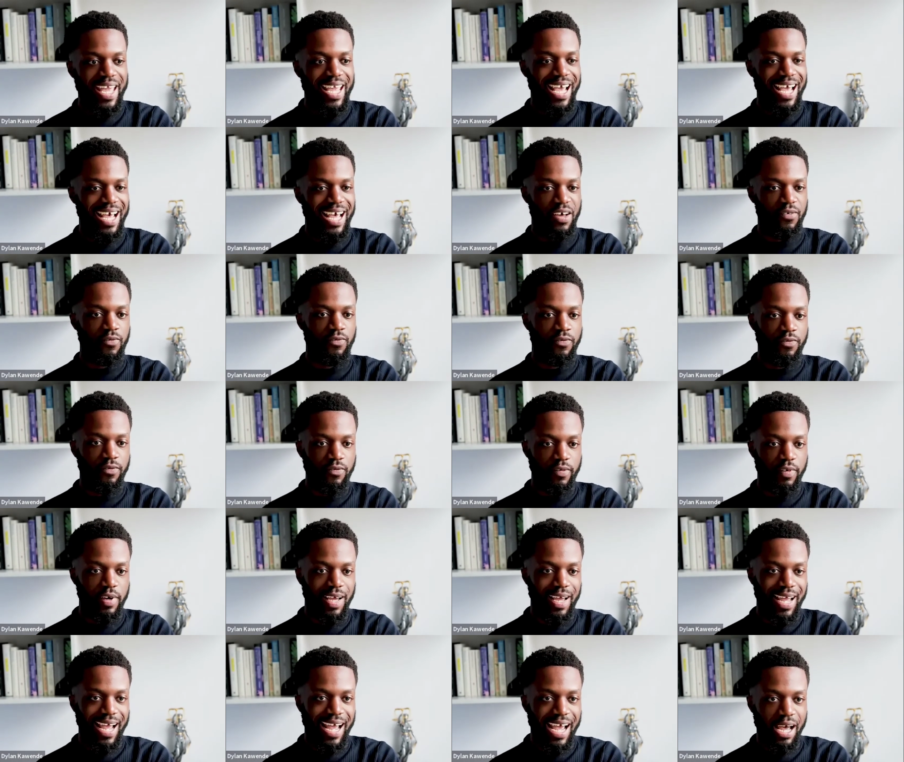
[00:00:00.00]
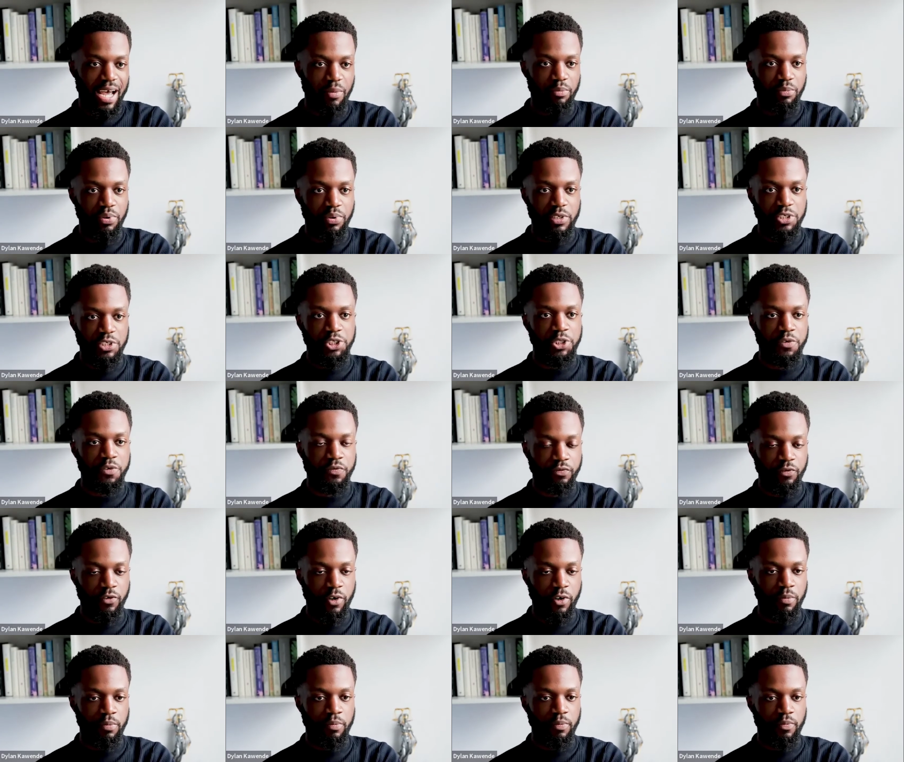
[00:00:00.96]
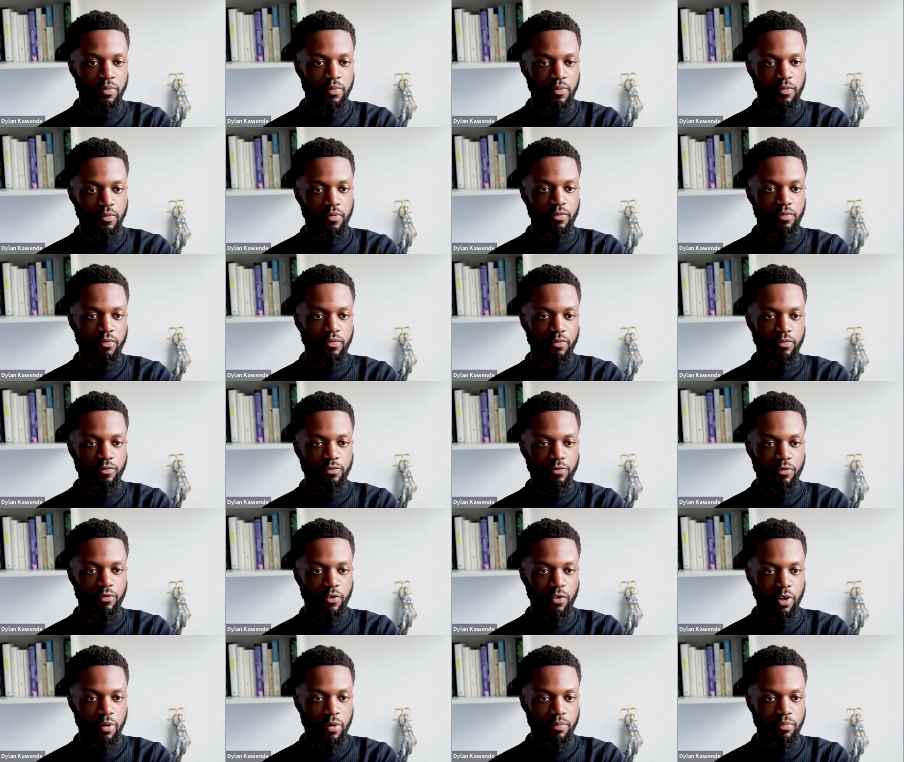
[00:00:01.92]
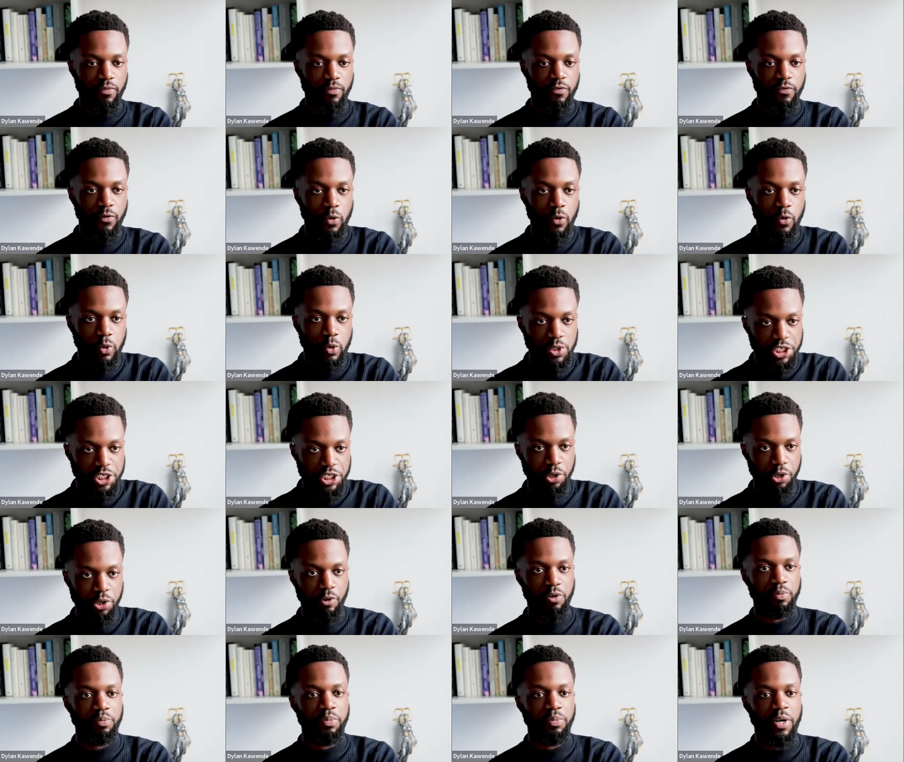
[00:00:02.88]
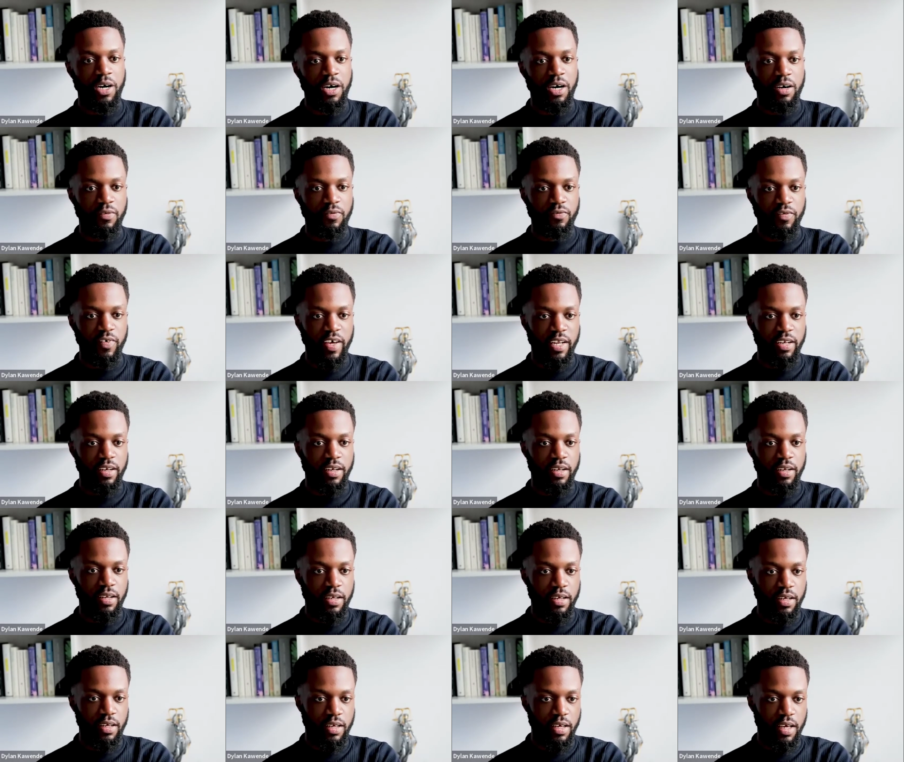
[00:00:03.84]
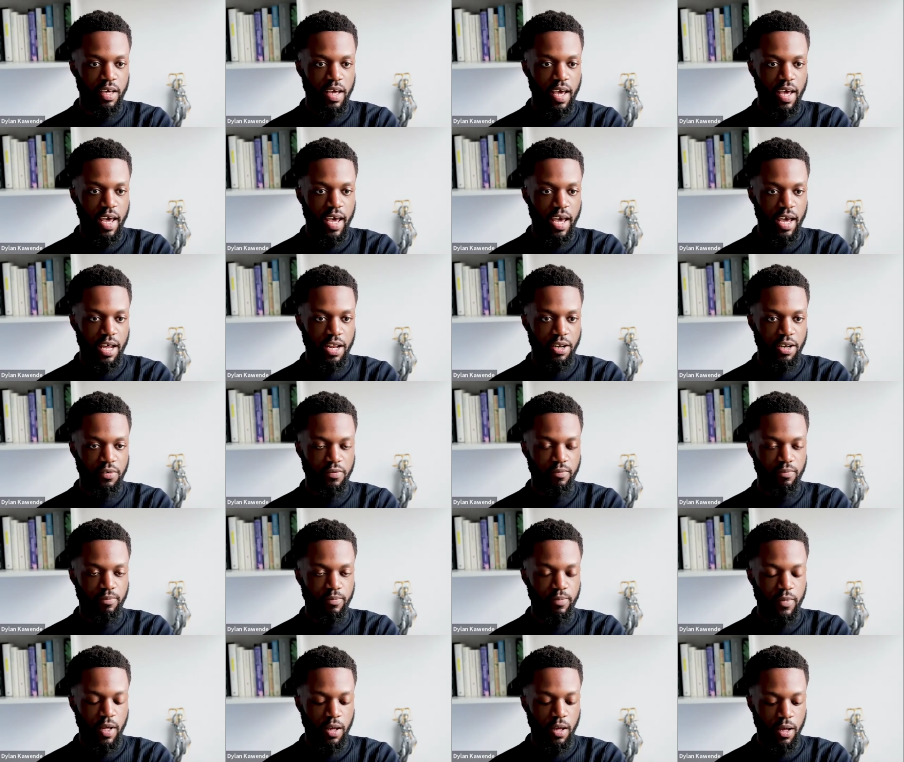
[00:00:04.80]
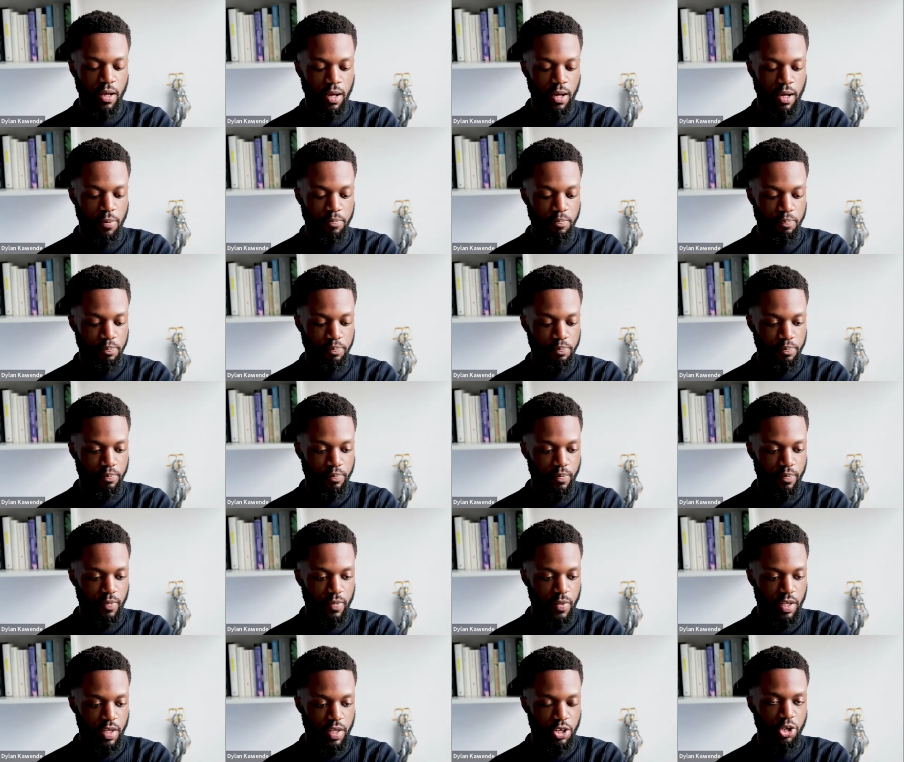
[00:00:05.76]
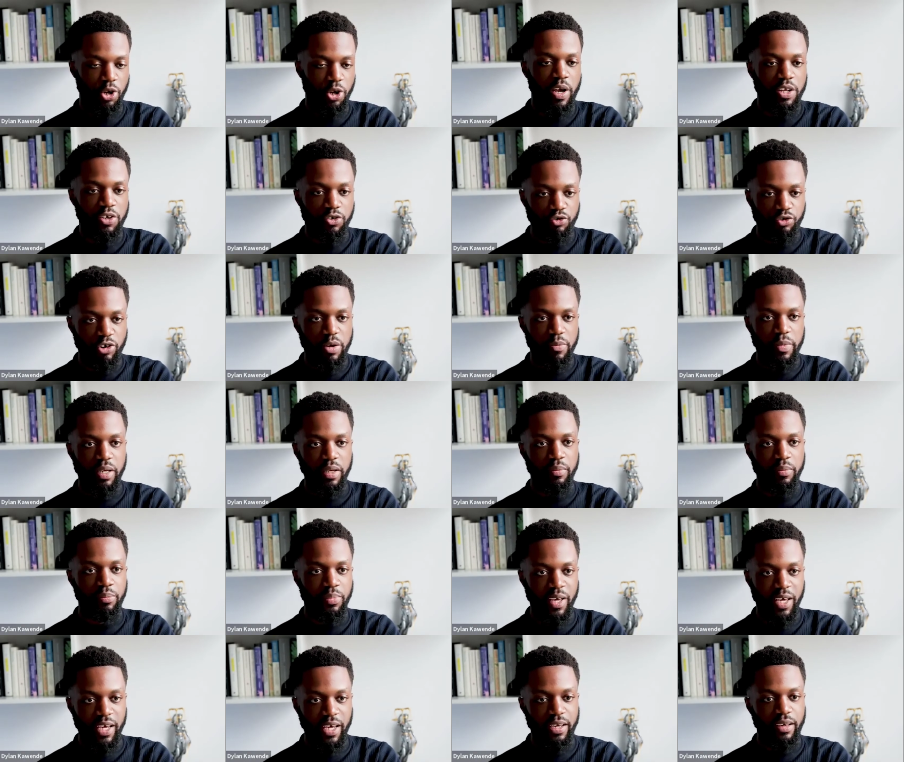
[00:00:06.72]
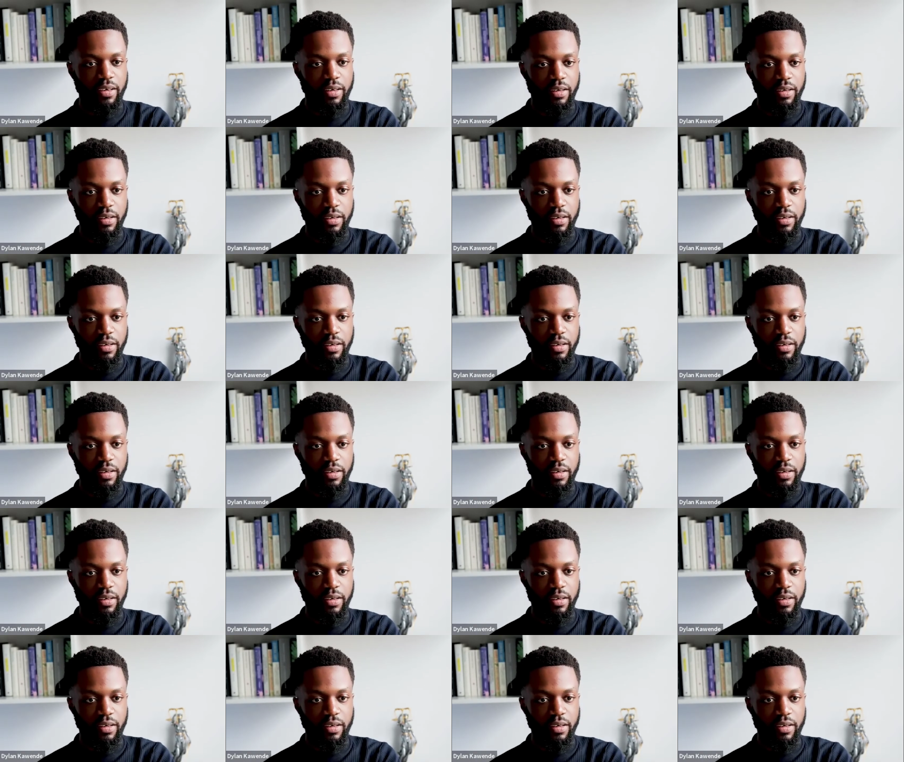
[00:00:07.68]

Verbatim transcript: have hampered you from from forging your own path and and um, you know and dreaming big.